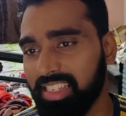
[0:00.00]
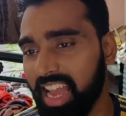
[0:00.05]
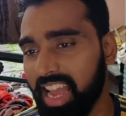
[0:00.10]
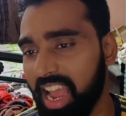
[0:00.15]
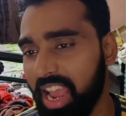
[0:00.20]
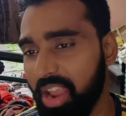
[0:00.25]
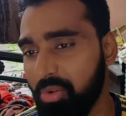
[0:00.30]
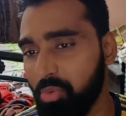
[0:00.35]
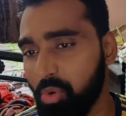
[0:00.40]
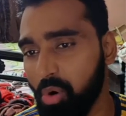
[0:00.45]

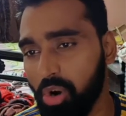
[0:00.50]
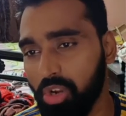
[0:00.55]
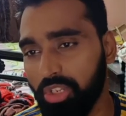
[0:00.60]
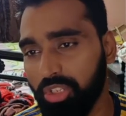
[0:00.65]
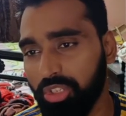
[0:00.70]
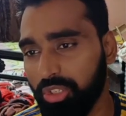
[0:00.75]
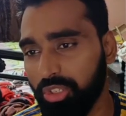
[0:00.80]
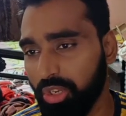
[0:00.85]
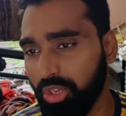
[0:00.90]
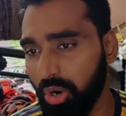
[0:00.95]
I want
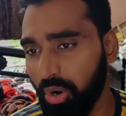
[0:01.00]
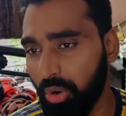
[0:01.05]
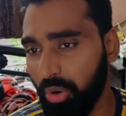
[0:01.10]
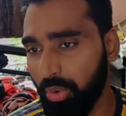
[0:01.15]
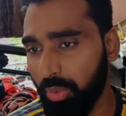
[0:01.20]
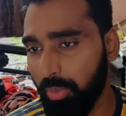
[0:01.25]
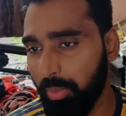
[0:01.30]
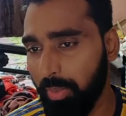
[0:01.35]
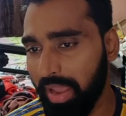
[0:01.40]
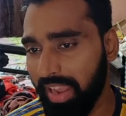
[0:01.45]
to
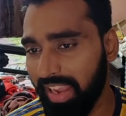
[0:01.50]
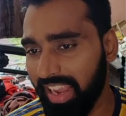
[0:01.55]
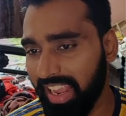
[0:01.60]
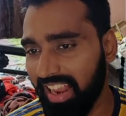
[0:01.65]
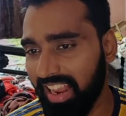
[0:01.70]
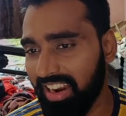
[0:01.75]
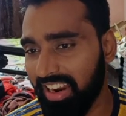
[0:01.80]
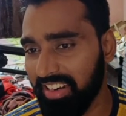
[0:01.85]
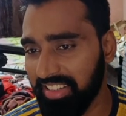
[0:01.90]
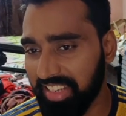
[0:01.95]
know Mikel
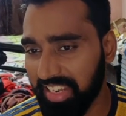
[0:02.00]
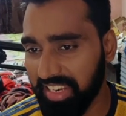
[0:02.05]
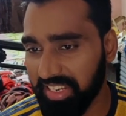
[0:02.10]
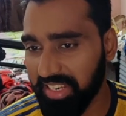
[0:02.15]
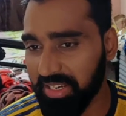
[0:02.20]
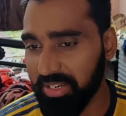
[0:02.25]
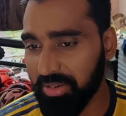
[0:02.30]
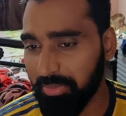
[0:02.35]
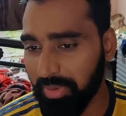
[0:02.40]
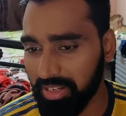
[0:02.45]

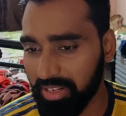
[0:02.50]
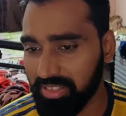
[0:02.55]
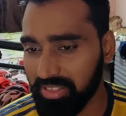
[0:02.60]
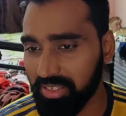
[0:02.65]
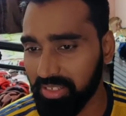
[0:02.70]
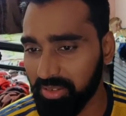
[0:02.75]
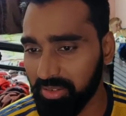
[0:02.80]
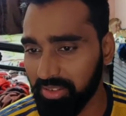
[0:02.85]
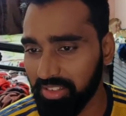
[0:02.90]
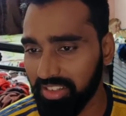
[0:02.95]
Arteta to
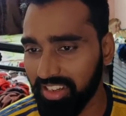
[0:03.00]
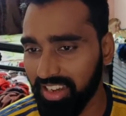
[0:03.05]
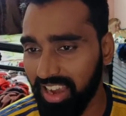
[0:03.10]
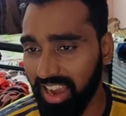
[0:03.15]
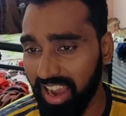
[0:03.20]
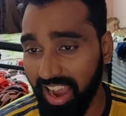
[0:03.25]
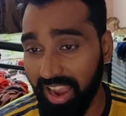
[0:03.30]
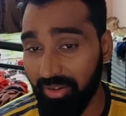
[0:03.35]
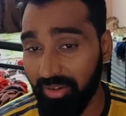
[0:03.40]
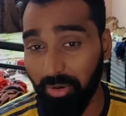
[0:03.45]
Barcelona.
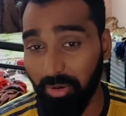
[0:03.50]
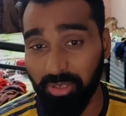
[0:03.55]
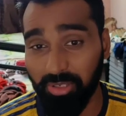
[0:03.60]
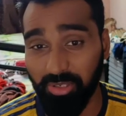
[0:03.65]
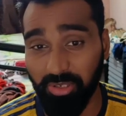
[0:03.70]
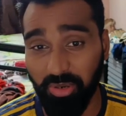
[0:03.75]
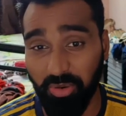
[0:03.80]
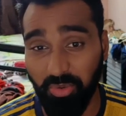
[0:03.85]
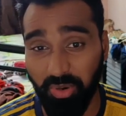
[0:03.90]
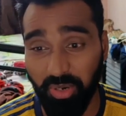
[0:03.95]
I want to
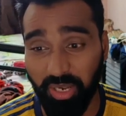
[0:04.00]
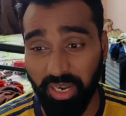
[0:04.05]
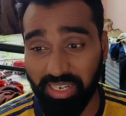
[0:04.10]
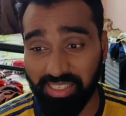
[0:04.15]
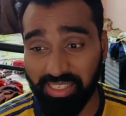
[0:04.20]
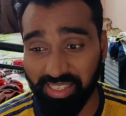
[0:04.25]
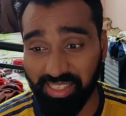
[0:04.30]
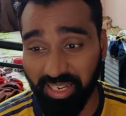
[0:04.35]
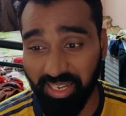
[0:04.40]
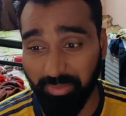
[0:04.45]
know what you guys
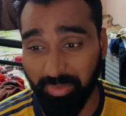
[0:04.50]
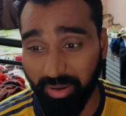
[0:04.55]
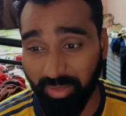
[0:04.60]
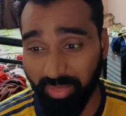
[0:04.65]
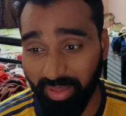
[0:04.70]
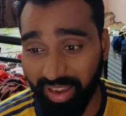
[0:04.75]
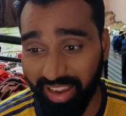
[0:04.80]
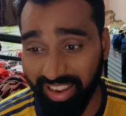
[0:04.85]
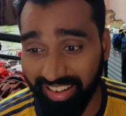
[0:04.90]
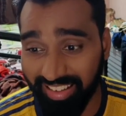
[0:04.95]
think about
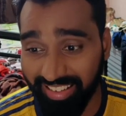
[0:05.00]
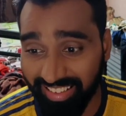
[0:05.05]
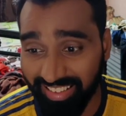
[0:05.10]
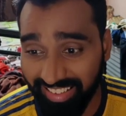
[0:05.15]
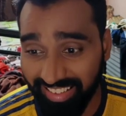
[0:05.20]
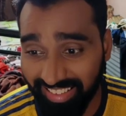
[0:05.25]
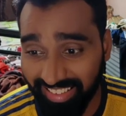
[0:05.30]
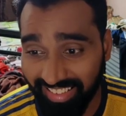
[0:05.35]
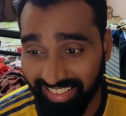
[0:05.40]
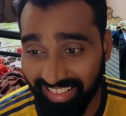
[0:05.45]
that.
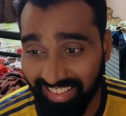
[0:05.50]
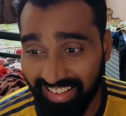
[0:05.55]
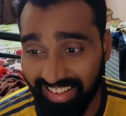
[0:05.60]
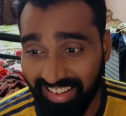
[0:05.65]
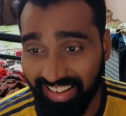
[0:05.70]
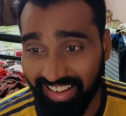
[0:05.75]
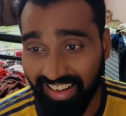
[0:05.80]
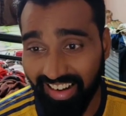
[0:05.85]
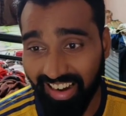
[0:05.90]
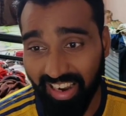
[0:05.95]

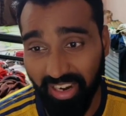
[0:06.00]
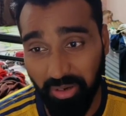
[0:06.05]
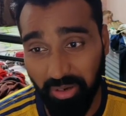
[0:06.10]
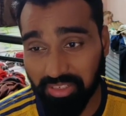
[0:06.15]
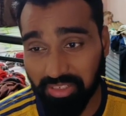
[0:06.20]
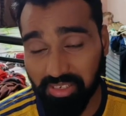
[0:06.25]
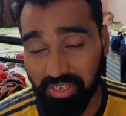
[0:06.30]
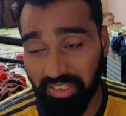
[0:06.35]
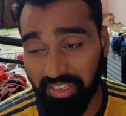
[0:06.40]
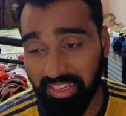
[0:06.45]
I know
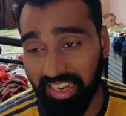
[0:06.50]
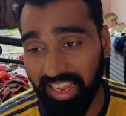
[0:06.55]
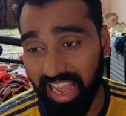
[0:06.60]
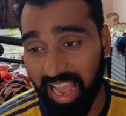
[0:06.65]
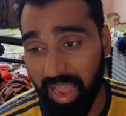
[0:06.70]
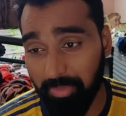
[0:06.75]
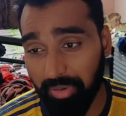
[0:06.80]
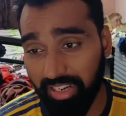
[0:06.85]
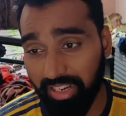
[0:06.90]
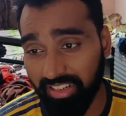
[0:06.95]
it's not going to
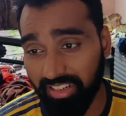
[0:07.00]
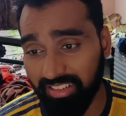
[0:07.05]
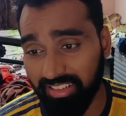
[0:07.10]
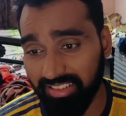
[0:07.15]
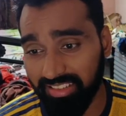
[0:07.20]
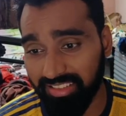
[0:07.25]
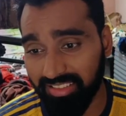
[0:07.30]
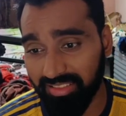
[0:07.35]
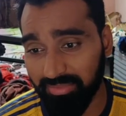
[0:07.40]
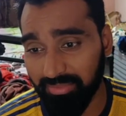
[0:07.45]
happen,
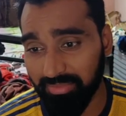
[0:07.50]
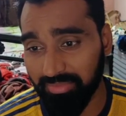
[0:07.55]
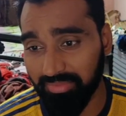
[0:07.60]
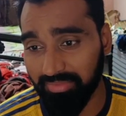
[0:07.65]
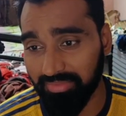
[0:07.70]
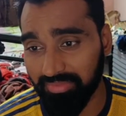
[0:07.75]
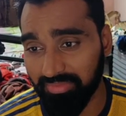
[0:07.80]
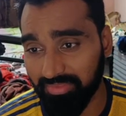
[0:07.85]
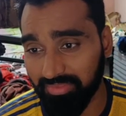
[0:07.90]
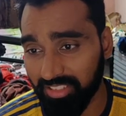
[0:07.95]

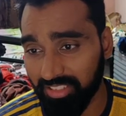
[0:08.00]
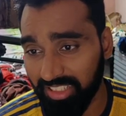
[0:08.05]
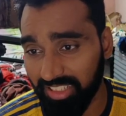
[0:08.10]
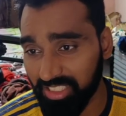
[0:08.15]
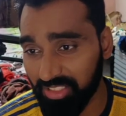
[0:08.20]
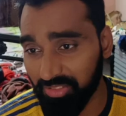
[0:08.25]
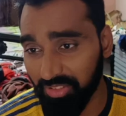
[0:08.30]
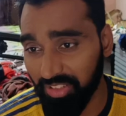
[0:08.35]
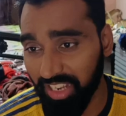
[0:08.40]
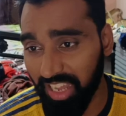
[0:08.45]
at
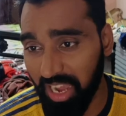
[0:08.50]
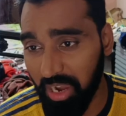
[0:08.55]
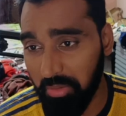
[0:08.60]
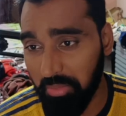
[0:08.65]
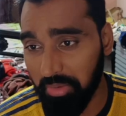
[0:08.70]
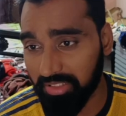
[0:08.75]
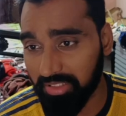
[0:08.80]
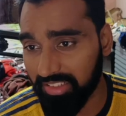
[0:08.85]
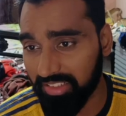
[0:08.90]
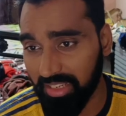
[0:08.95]
least for now,
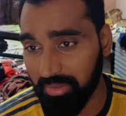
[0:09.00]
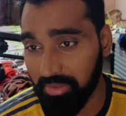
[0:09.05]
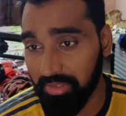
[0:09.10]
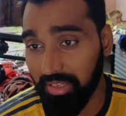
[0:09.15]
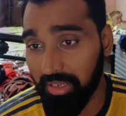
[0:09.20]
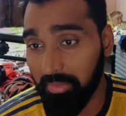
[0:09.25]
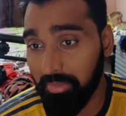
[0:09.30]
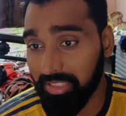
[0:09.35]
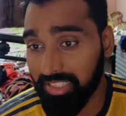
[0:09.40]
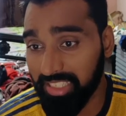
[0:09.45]
but let me,
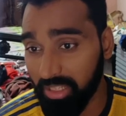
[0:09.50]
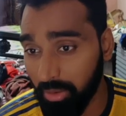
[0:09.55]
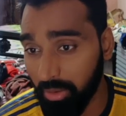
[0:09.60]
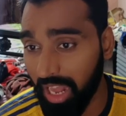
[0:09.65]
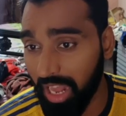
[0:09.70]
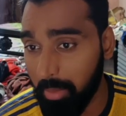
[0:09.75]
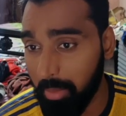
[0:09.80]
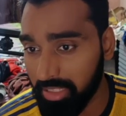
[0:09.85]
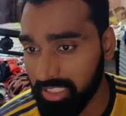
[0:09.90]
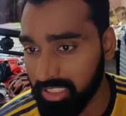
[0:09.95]
let me see what
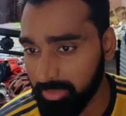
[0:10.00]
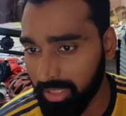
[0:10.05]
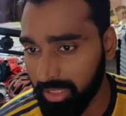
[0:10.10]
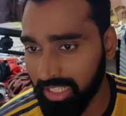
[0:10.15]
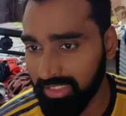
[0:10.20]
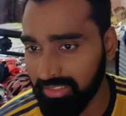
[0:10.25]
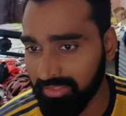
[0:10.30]
happens, man.